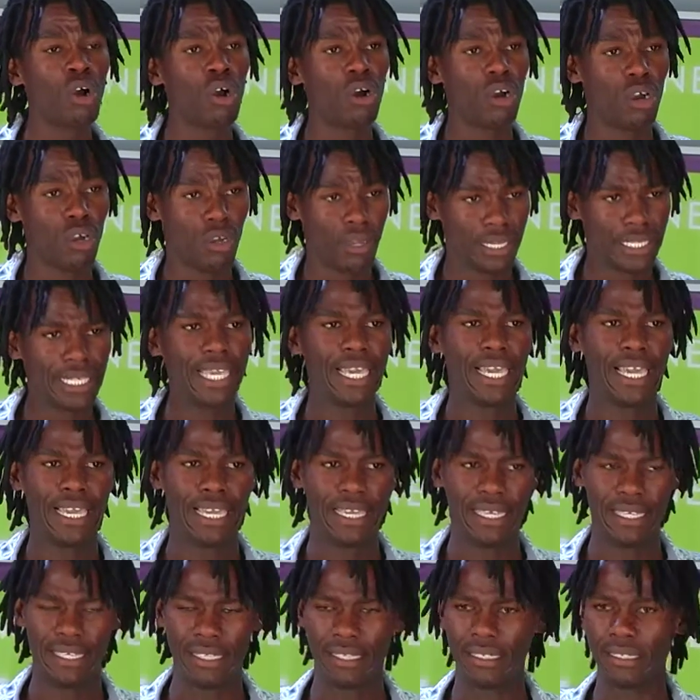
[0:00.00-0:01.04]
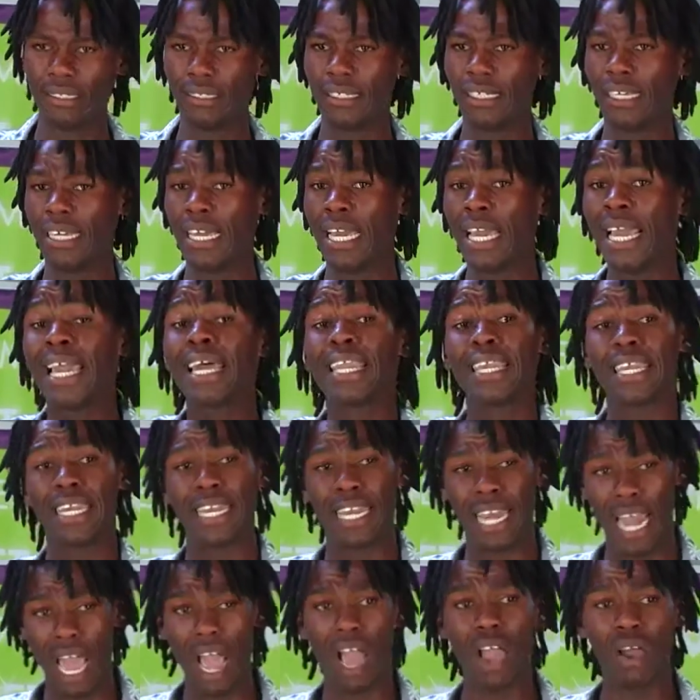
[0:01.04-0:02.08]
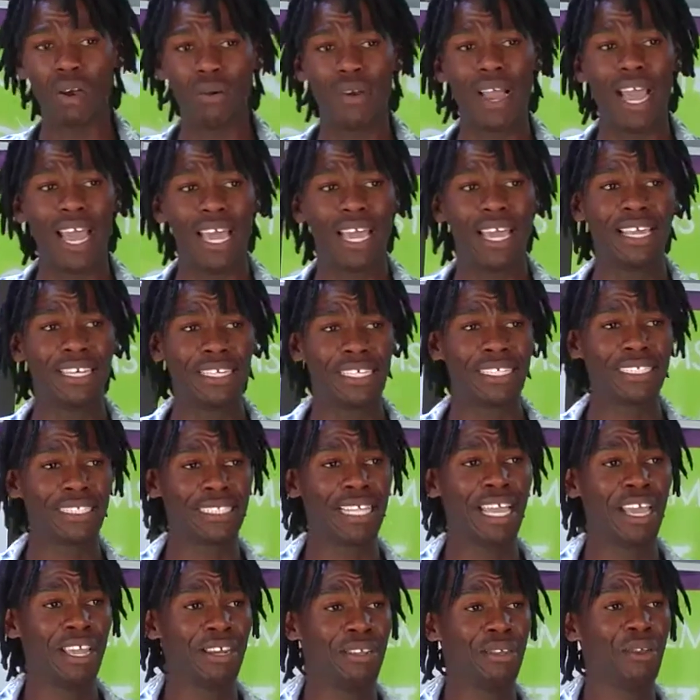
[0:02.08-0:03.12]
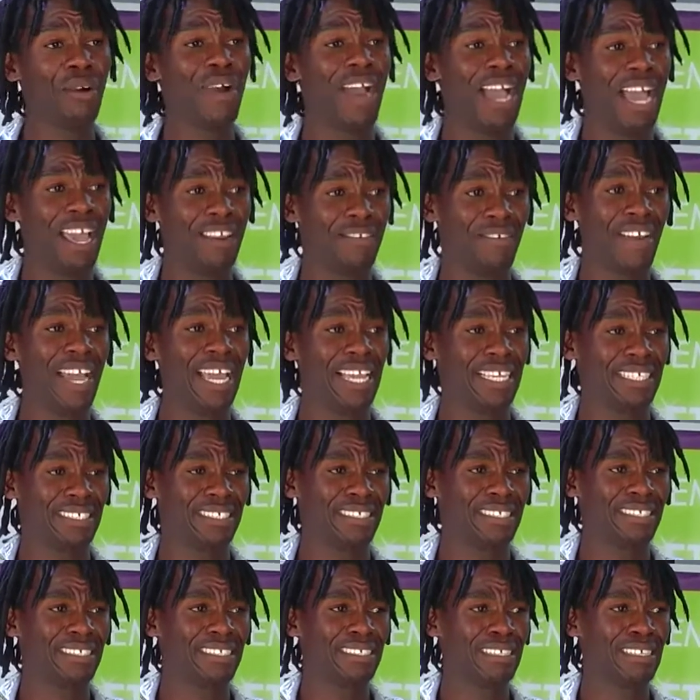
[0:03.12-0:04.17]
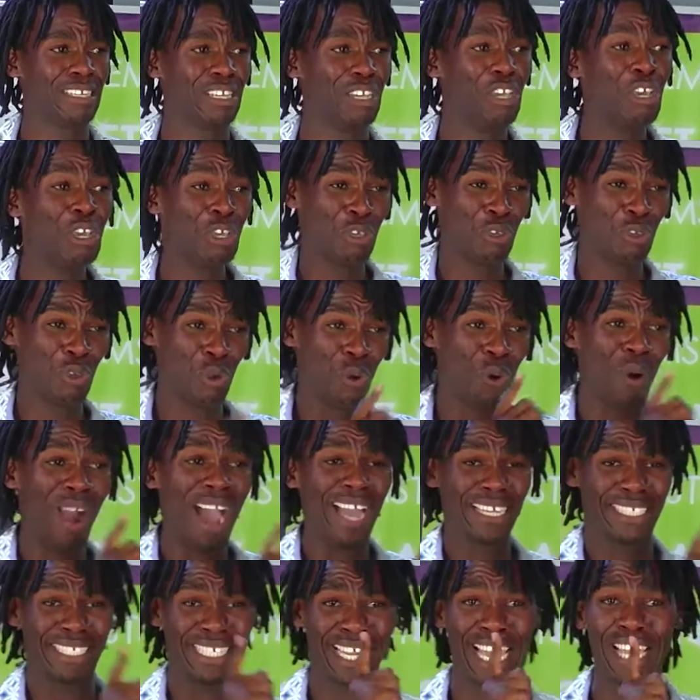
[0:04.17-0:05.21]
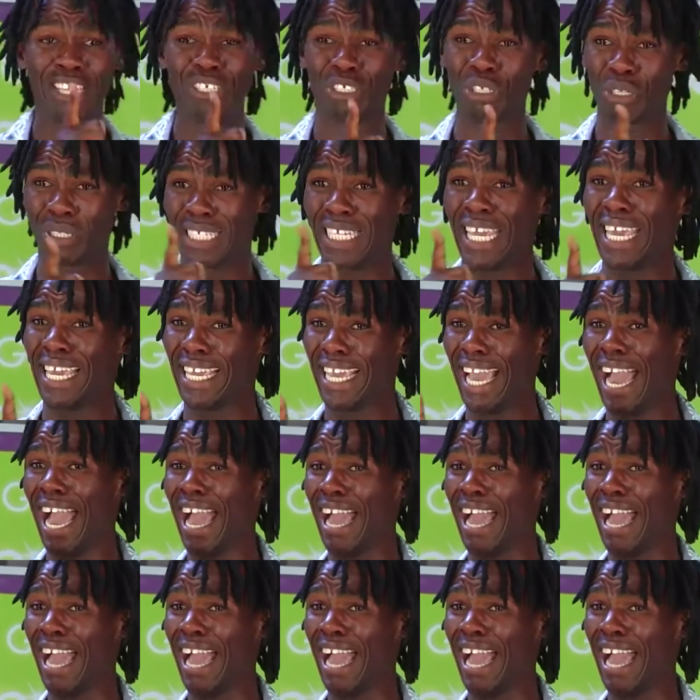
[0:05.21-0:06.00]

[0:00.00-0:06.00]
Okay, now I understand your advice. You are trying to take.